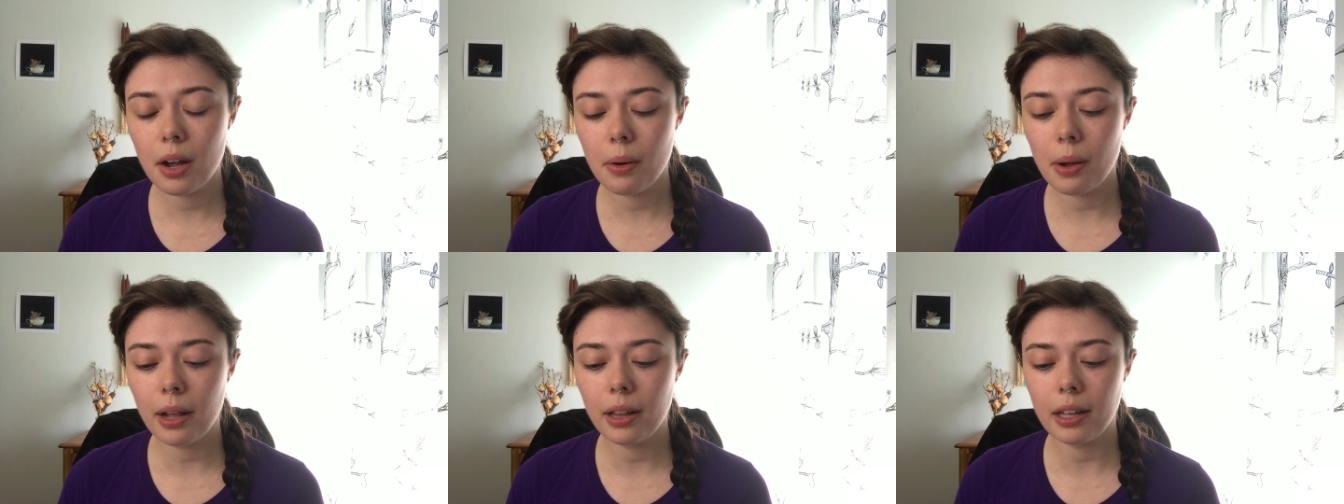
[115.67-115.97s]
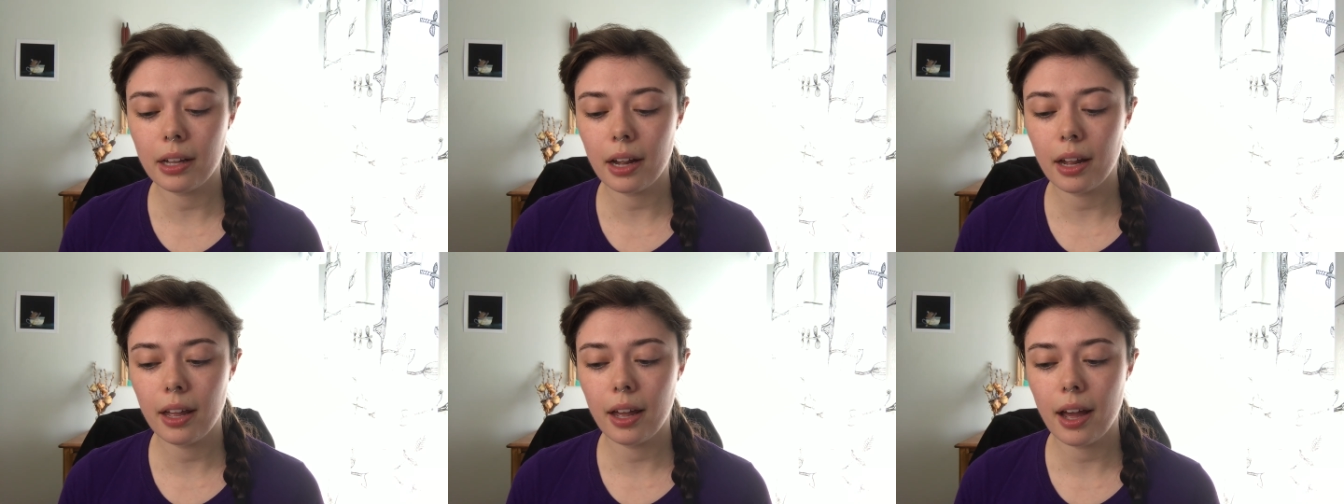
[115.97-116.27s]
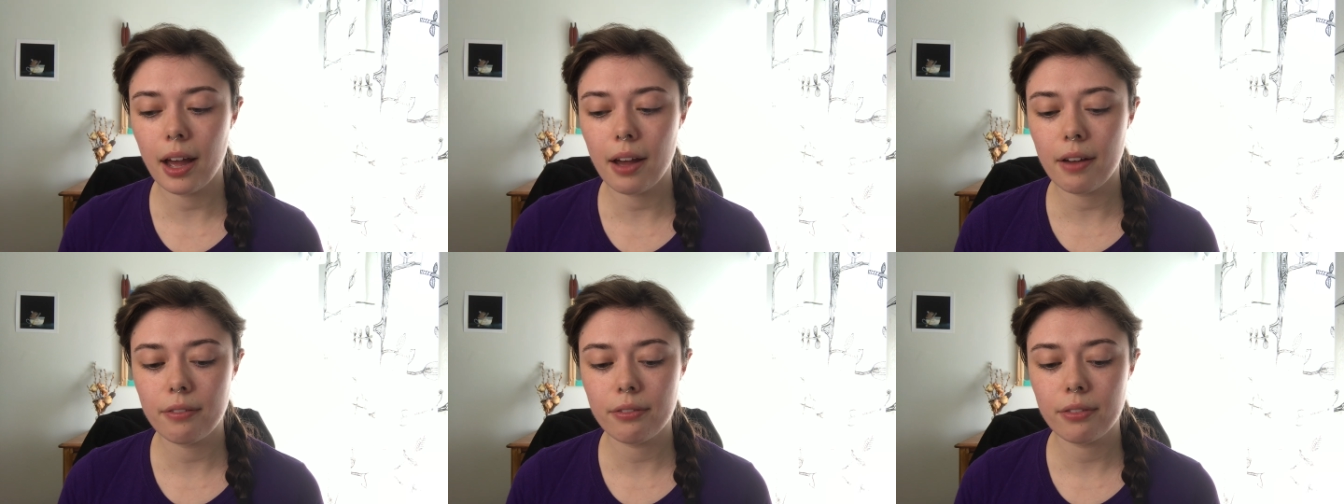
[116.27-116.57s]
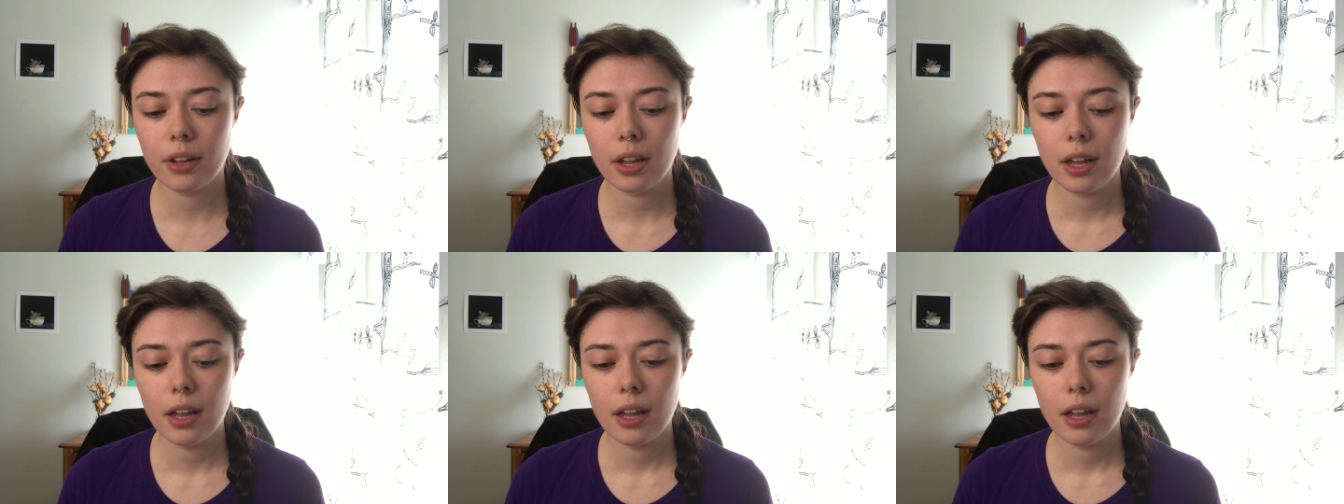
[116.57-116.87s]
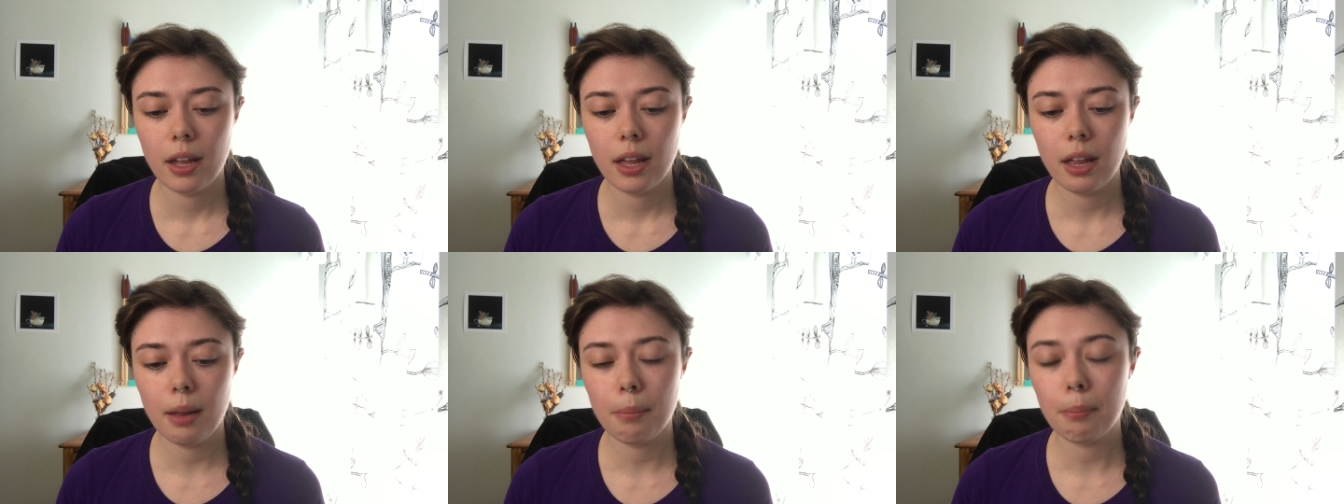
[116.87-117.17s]
I have
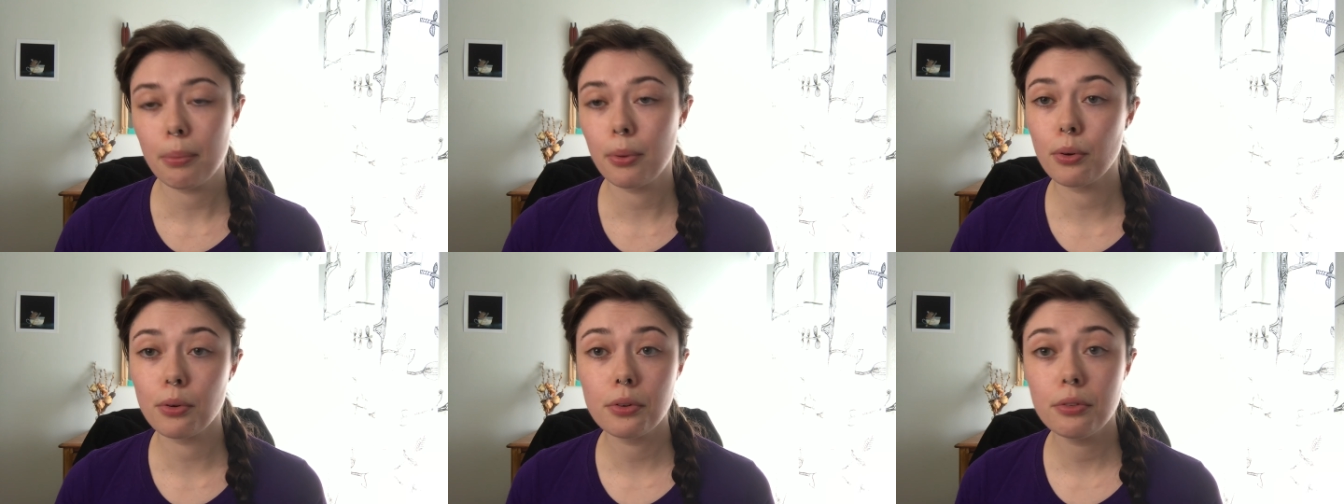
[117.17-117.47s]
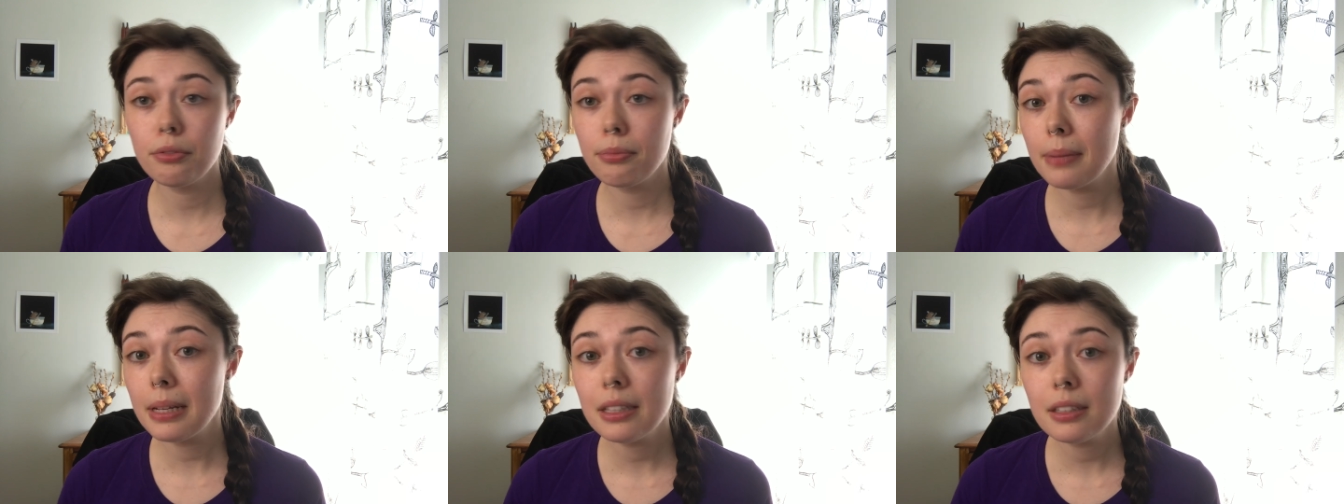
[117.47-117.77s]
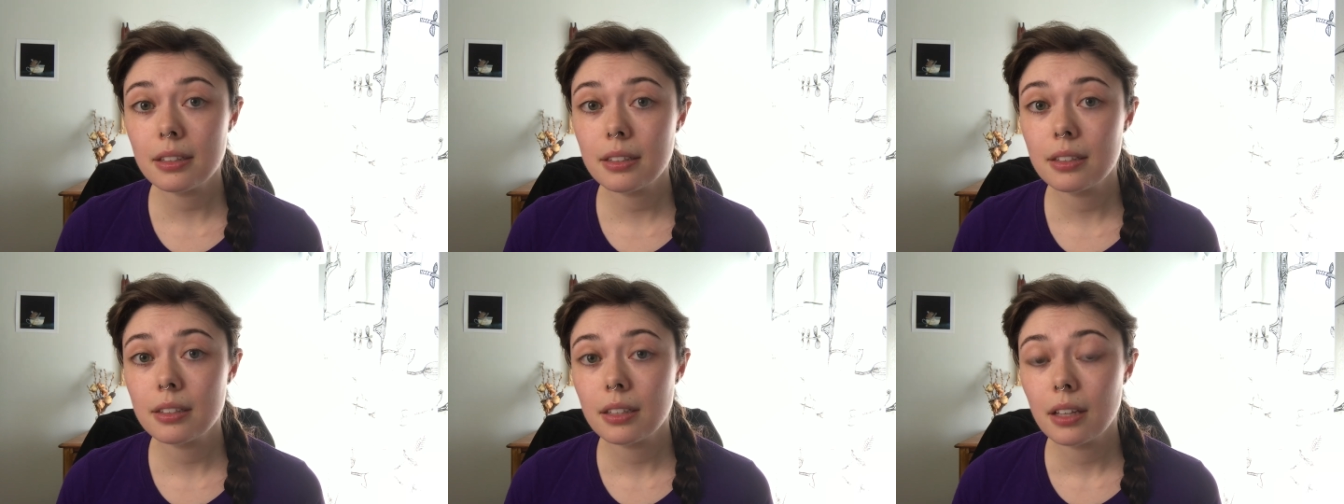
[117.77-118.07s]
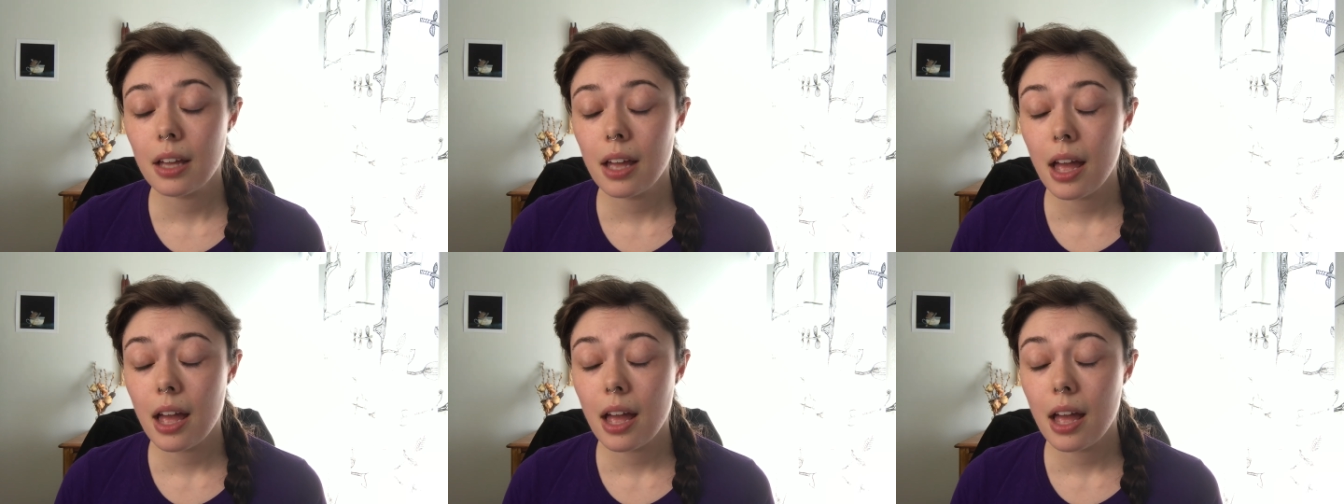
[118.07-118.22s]
improvements.